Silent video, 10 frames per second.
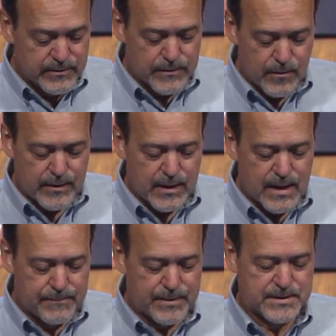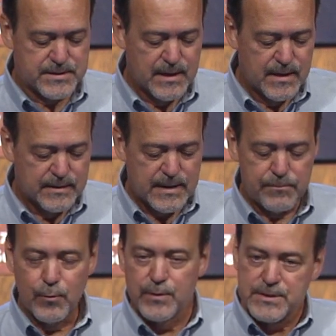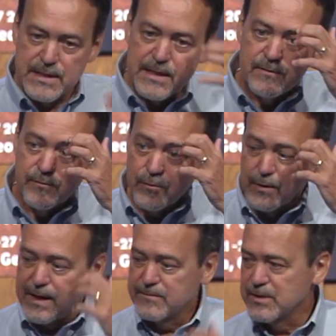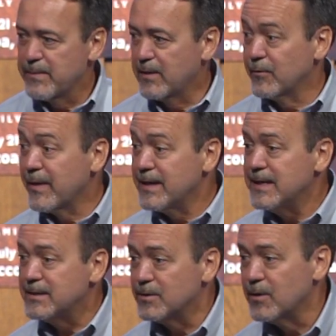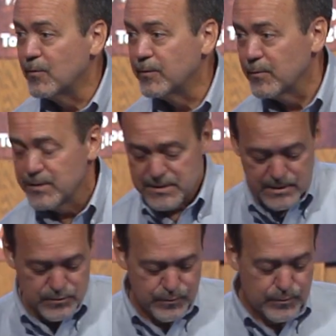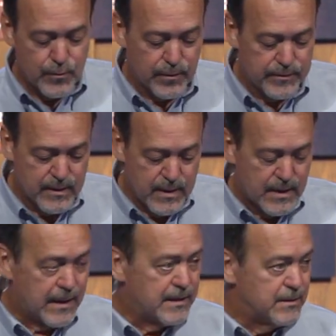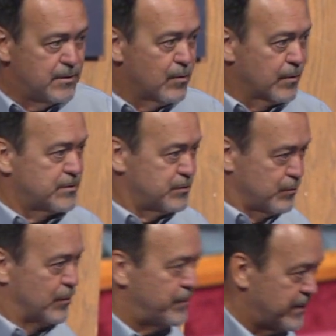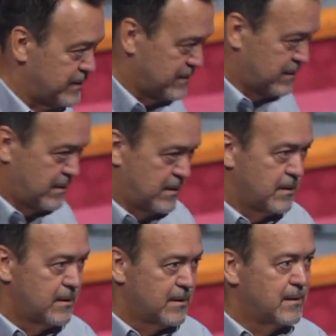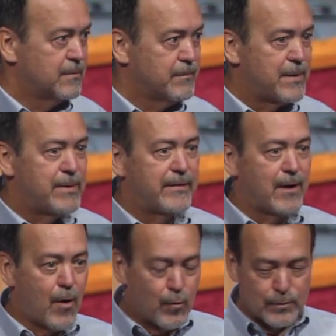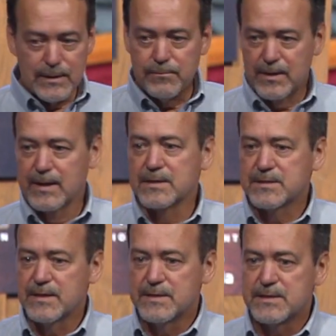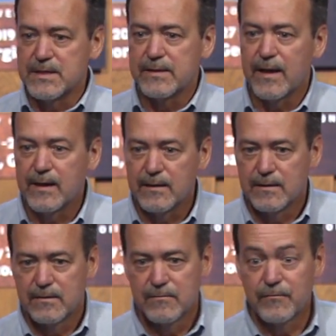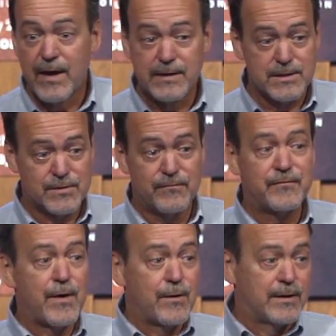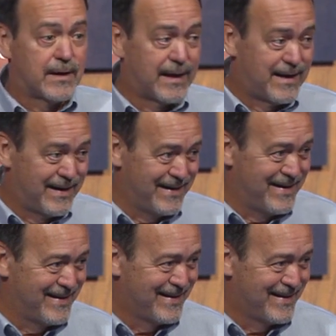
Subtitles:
are the compass that boys need for their lives to matter. They need to know there is a true north, and your troop may be the only place they see that. In fact, it's very likely.